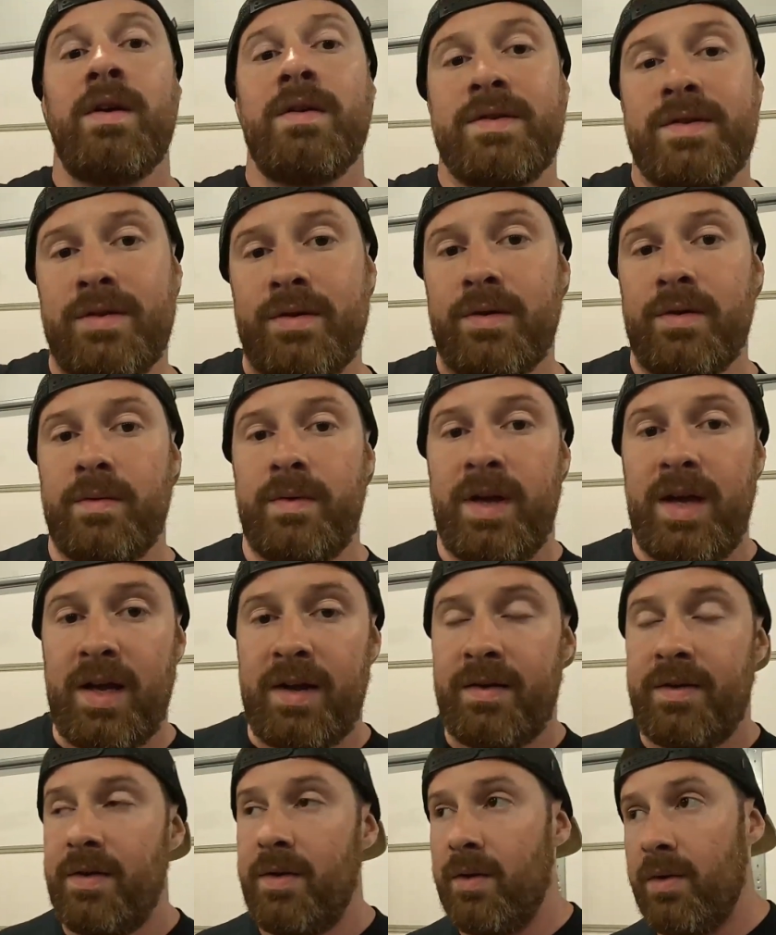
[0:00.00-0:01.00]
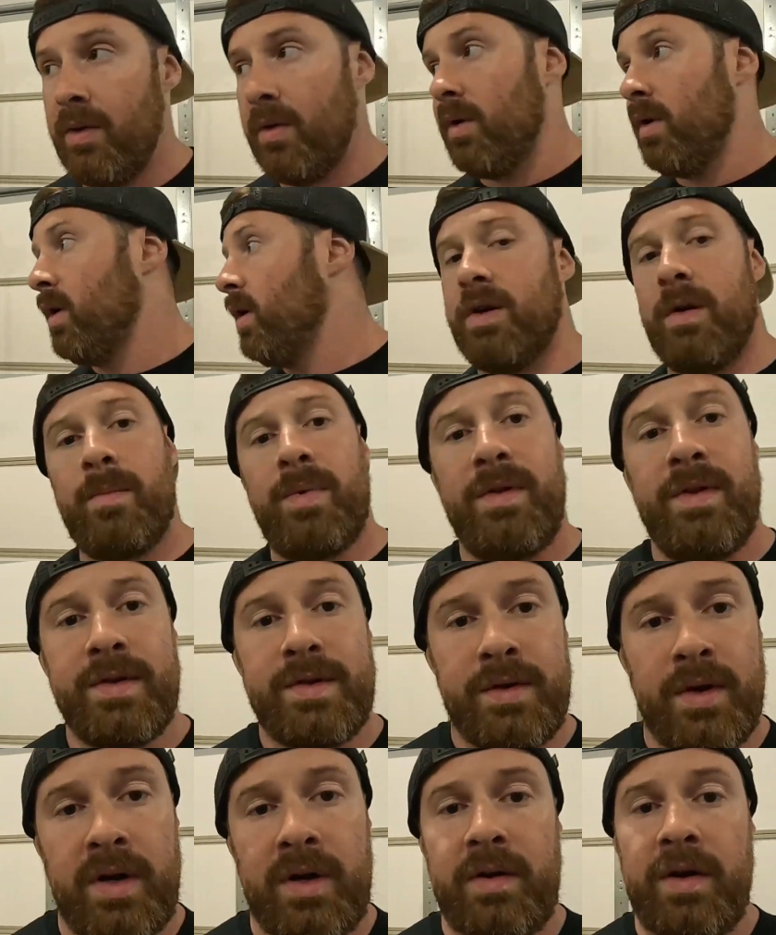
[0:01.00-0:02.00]
so we had to jump in the
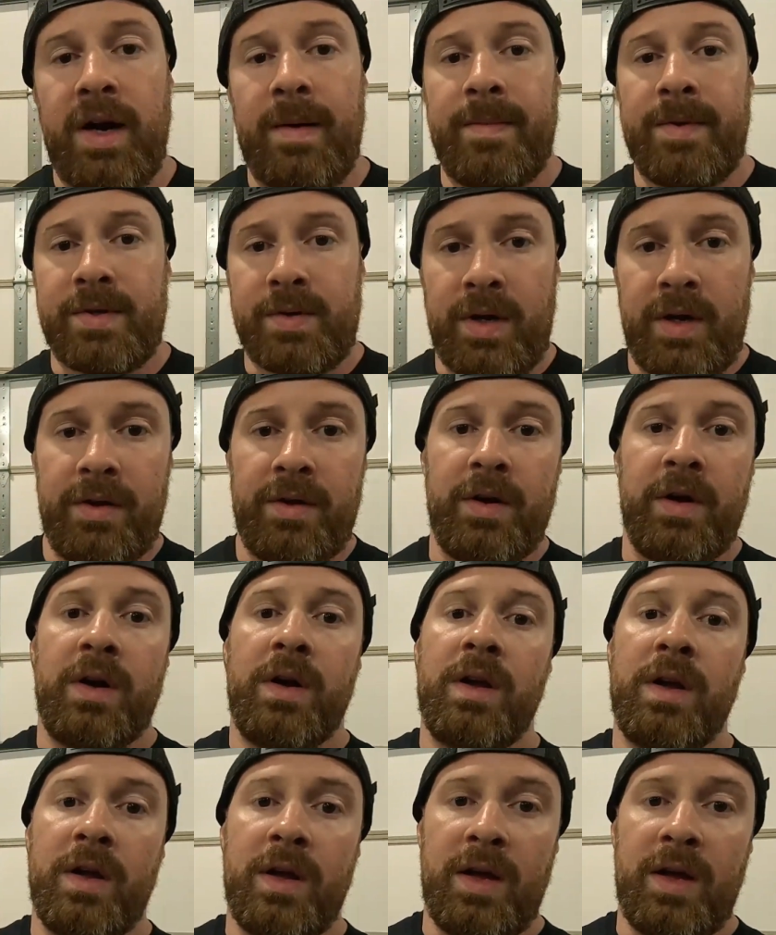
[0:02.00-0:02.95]
truck, grab the trailer,